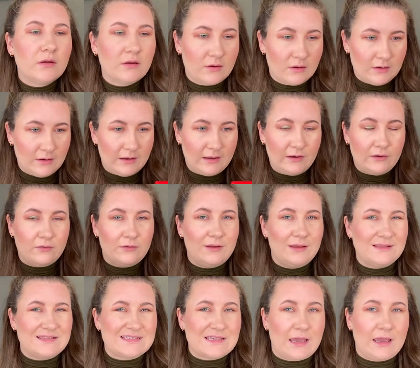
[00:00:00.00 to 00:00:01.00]
Now
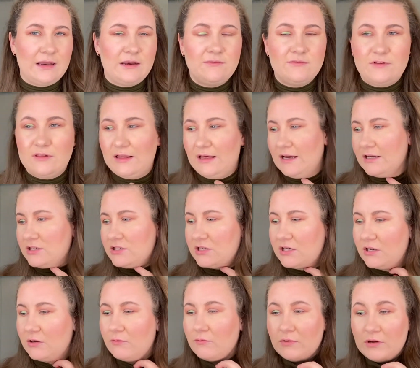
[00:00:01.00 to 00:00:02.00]
it's kind of
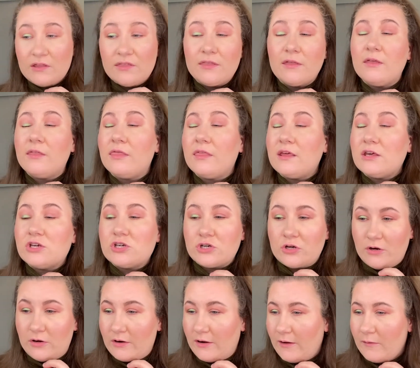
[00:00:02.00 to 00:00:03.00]
clashing with the
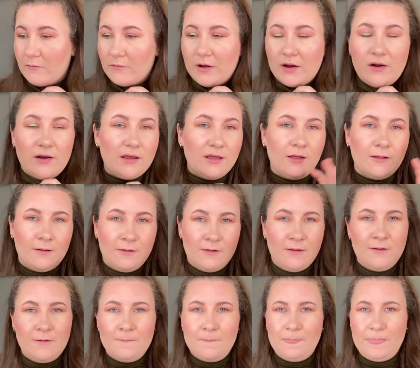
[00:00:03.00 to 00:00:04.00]
shirt I'm wearing.
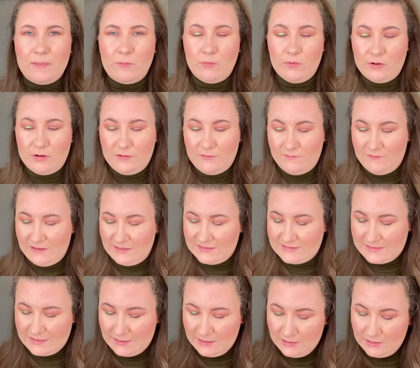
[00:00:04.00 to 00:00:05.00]
We're gonna fix
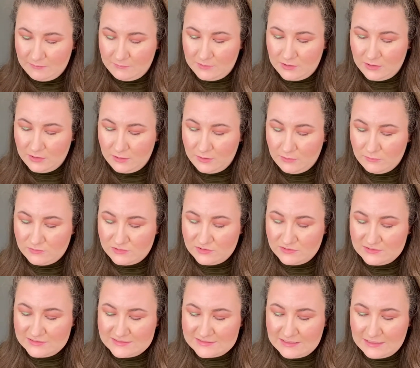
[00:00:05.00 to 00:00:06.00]
that. I'm gonna go do
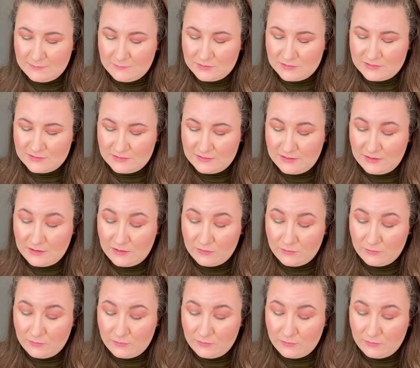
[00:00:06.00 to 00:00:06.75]
the same onto the other